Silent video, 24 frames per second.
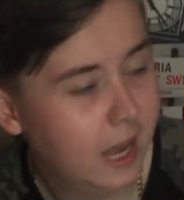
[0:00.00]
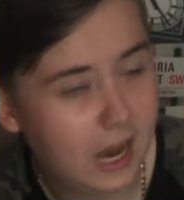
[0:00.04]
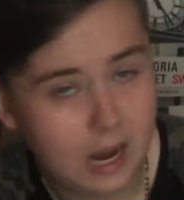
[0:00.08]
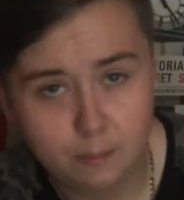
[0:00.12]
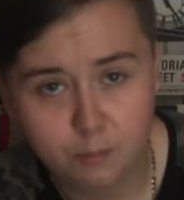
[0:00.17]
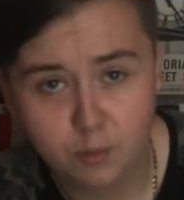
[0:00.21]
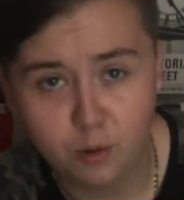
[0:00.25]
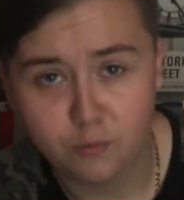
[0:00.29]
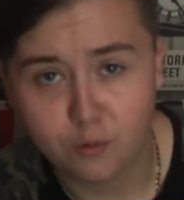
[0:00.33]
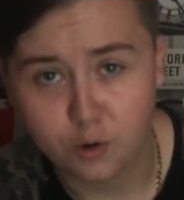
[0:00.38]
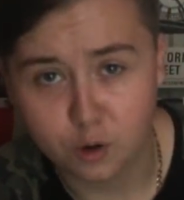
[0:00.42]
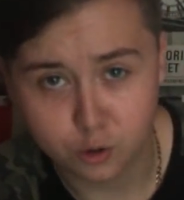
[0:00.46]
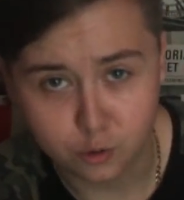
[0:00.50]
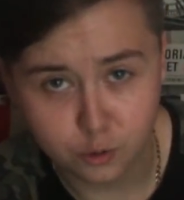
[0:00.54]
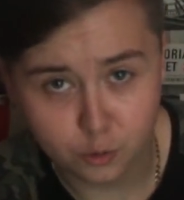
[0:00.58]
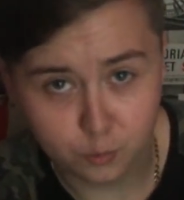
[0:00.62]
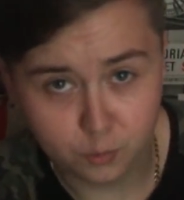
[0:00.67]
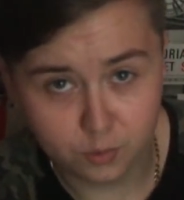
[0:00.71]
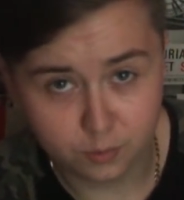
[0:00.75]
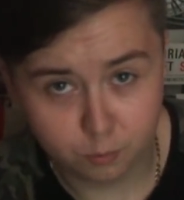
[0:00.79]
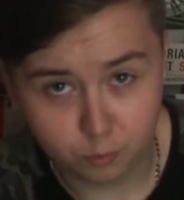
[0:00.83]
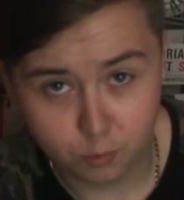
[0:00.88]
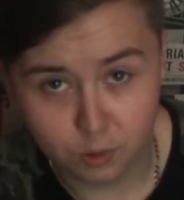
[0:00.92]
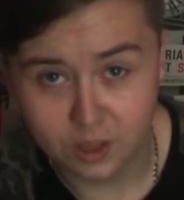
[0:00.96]
I'm not very
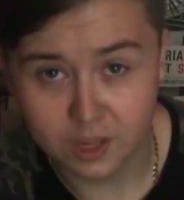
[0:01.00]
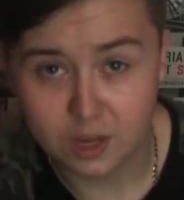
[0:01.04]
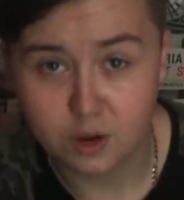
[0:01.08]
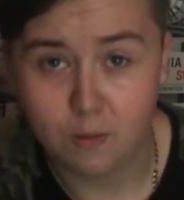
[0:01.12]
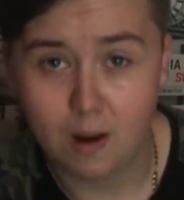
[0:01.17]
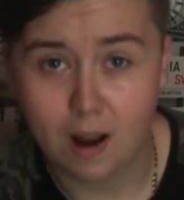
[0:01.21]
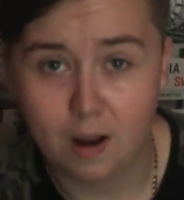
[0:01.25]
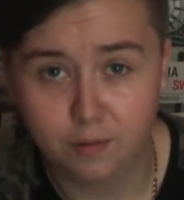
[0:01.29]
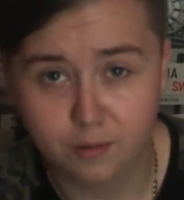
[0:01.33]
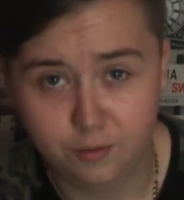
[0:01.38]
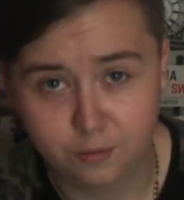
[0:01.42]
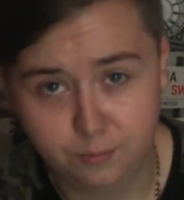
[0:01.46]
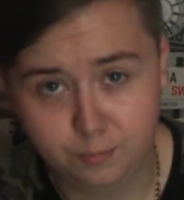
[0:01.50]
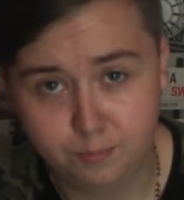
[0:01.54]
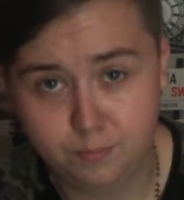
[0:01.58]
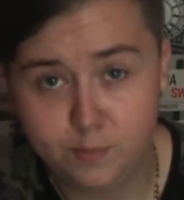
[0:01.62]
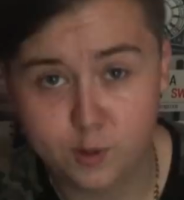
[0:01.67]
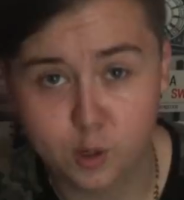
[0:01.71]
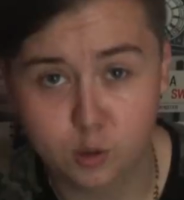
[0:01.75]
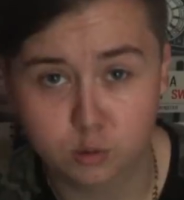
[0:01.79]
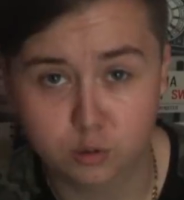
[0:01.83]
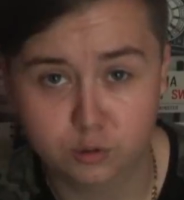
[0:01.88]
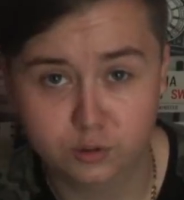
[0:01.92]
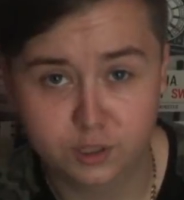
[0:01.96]
good with really crowded
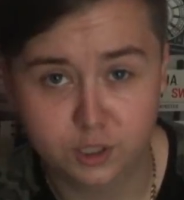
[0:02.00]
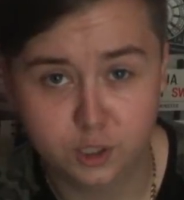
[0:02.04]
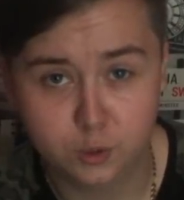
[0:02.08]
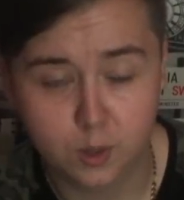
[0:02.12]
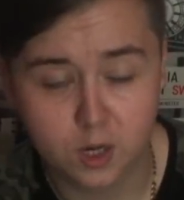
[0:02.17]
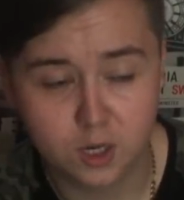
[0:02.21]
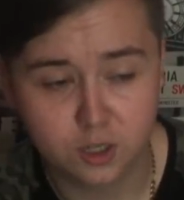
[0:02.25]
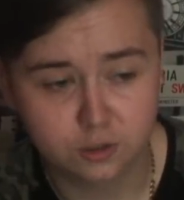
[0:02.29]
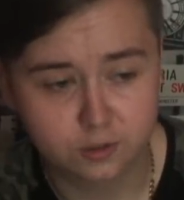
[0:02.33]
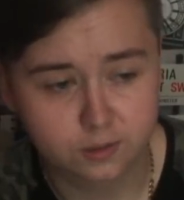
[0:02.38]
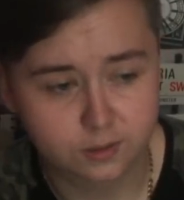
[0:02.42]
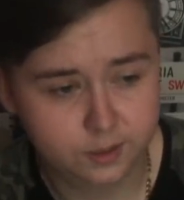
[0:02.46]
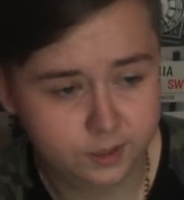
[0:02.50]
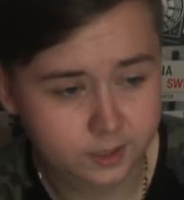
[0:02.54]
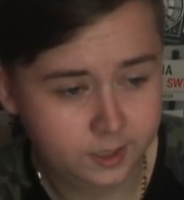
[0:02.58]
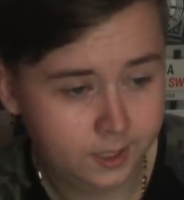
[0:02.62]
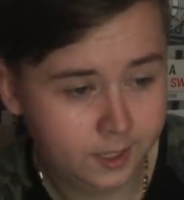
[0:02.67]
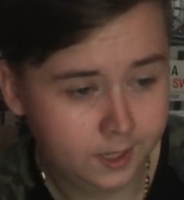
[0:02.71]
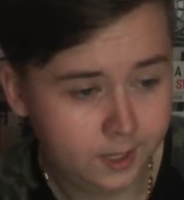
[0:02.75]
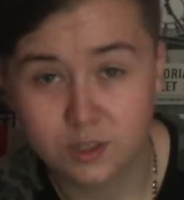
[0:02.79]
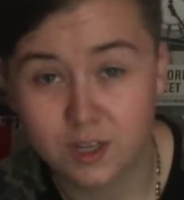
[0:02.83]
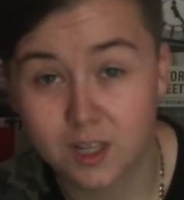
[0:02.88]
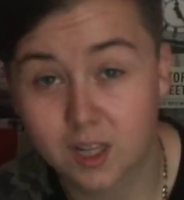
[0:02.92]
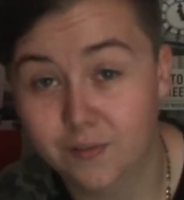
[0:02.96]
social situations
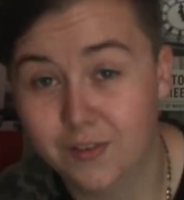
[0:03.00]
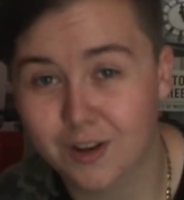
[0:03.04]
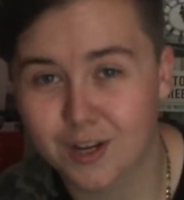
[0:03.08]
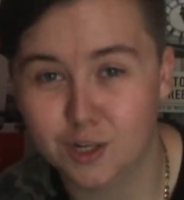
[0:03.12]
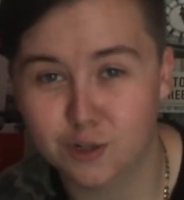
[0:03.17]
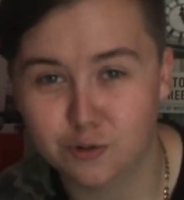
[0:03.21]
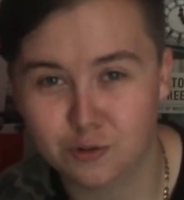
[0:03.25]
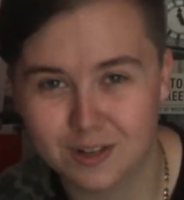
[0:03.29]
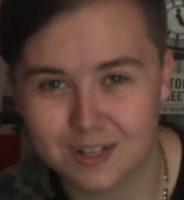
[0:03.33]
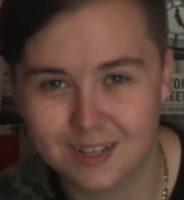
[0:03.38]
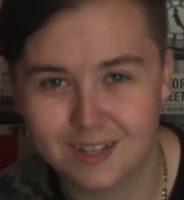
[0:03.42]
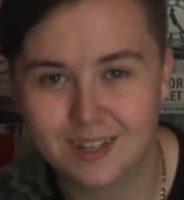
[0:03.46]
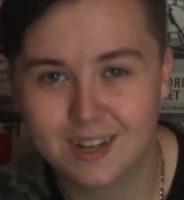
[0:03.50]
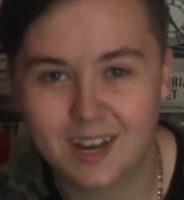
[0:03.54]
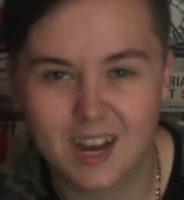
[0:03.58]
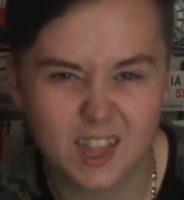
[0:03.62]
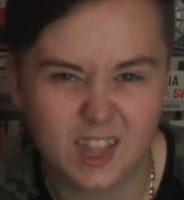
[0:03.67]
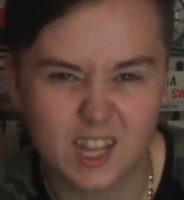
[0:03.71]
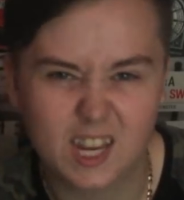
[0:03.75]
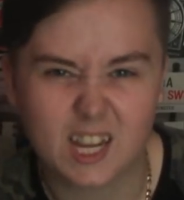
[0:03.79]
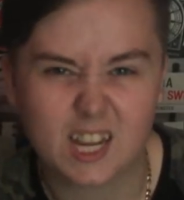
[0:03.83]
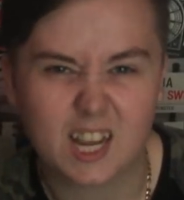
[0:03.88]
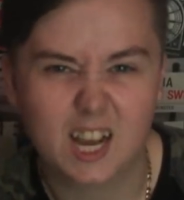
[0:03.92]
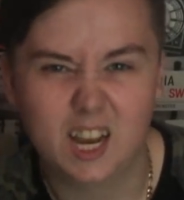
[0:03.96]
until I've had a drink,
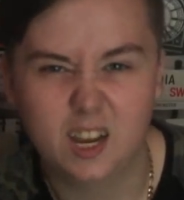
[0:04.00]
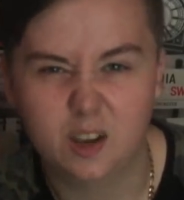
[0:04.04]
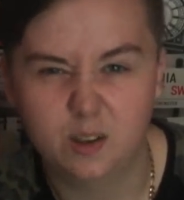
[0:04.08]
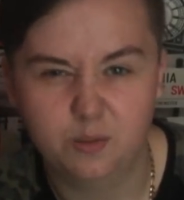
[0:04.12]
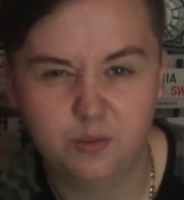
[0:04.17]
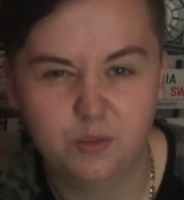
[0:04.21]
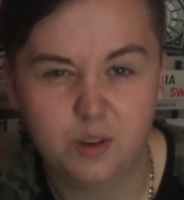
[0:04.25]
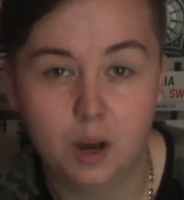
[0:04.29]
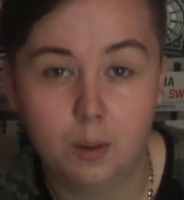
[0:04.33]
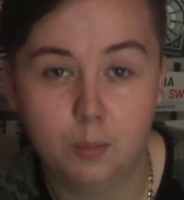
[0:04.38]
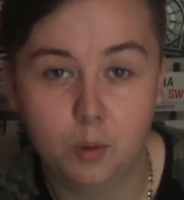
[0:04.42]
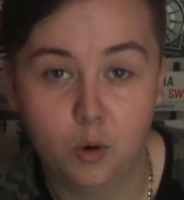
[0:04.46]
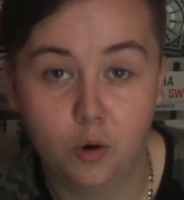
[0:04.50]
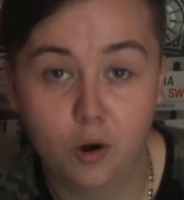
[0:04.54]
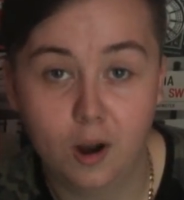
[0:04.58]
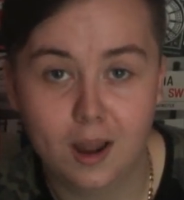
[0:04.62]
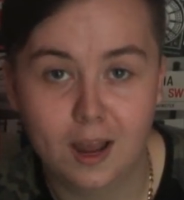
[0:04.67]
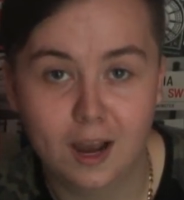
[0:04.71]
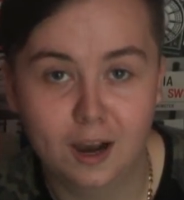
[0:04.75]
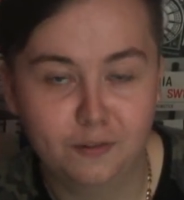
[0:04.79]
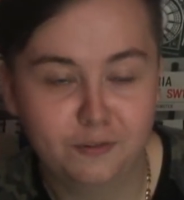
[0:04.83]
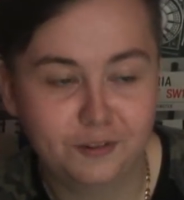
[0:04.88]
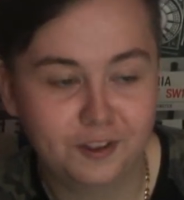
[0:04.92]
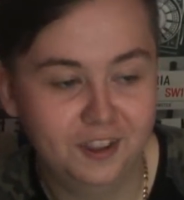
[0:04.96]
and then I'm
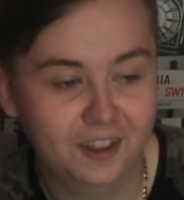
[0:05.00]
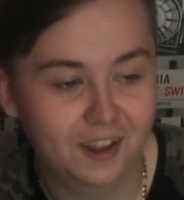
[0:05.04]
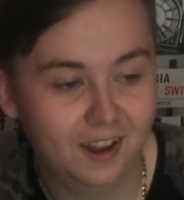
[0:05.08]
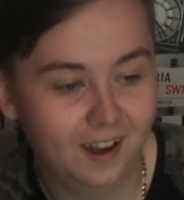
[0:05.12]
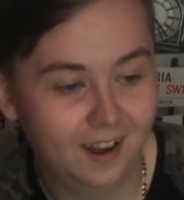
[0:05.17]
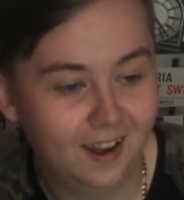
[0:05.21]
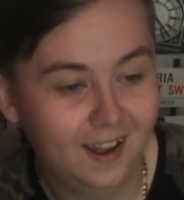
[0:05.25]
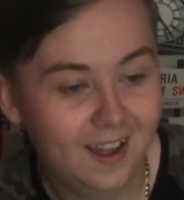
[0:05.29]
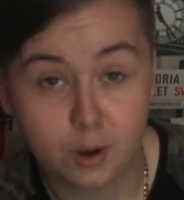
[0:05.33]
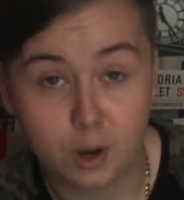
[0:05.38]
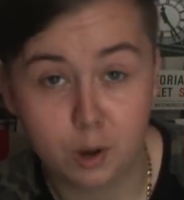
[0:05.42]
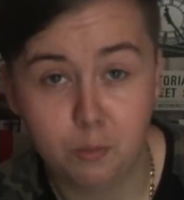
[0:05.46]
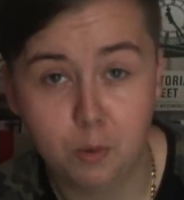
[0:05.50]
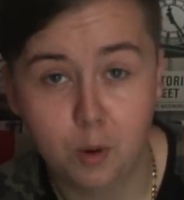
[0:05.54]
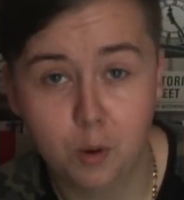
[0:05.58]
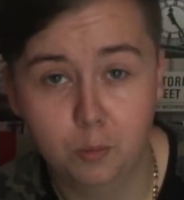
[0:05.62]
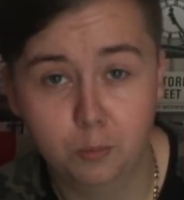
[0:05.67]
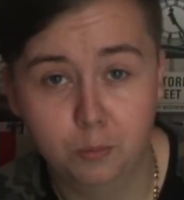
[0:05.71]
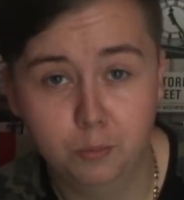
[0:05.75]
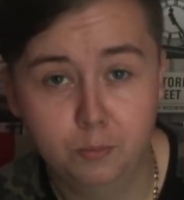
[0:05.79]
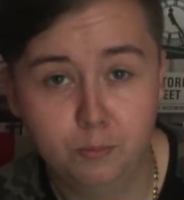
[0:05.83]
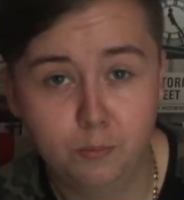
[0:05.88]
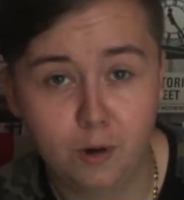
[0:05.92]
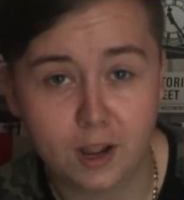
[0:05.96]
alright after that. But I
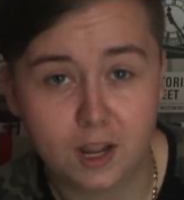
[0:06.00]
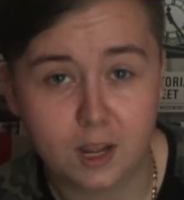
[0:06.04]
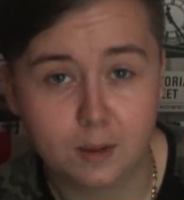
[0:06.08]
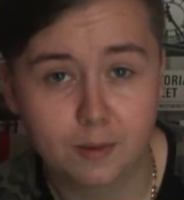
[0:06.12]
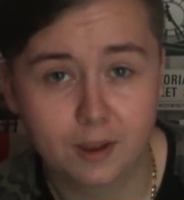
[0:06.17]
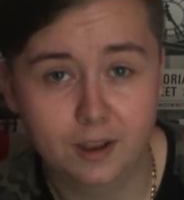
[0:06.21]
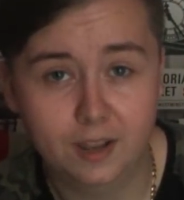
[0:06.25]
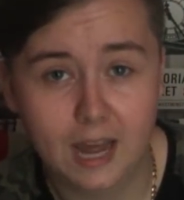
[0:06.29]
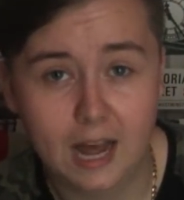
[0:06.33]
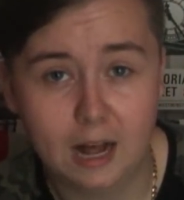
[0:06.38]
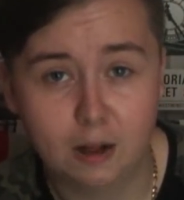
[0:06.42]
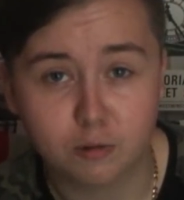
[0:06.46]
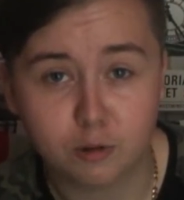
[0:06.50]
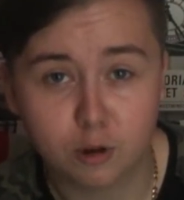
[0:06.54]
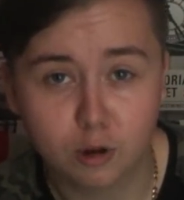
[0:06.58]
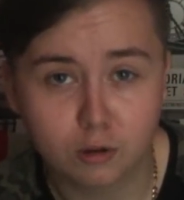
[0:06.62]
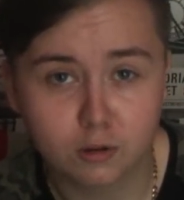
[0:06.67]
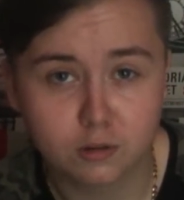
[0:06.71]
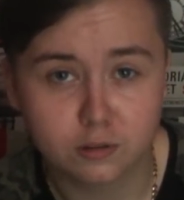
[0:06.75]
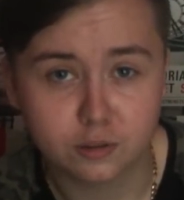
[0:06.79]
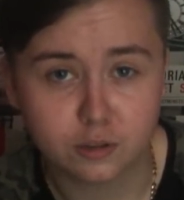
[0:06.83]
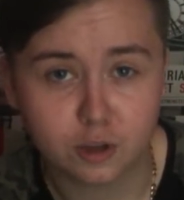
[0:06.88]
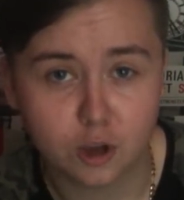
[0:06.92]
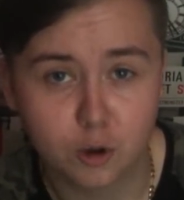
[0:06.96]
won't recommend
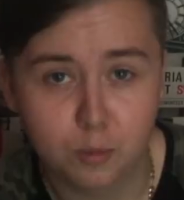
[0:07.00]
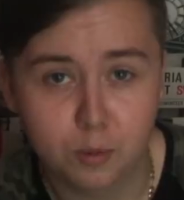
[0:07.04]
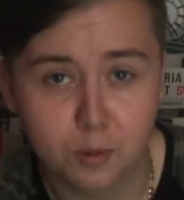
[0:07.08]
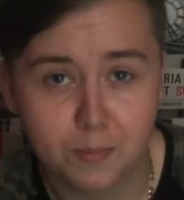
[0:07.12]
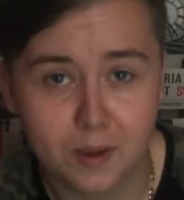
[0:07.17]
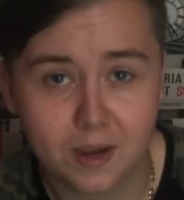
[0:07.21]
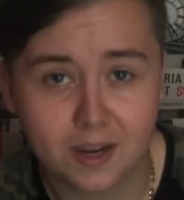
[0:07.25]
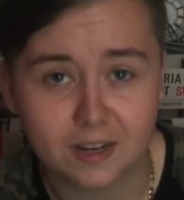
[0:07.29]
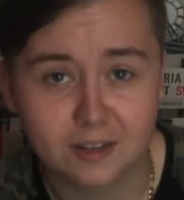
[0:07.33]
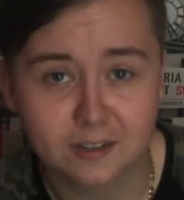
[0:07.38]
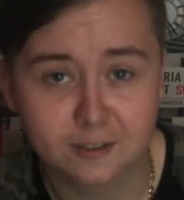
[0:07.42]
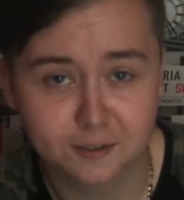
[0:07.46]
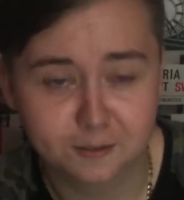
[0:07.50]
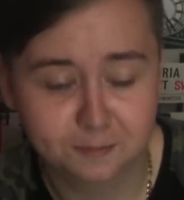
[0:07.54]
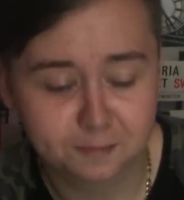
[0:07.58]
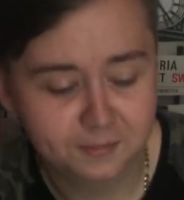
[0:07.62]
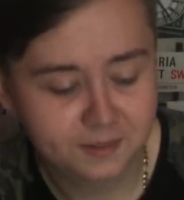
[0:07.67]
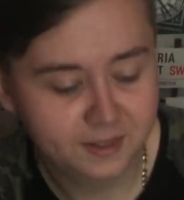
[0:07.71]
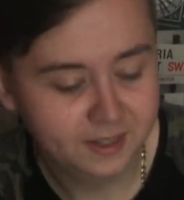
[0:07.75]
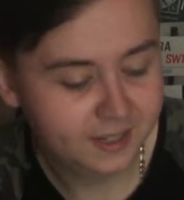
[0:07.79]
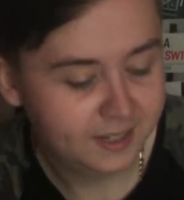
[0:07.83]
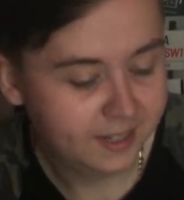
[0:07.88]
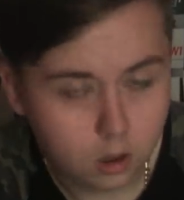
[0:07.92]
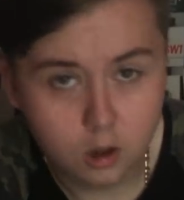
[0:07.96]
alcohol as a coping mechanism.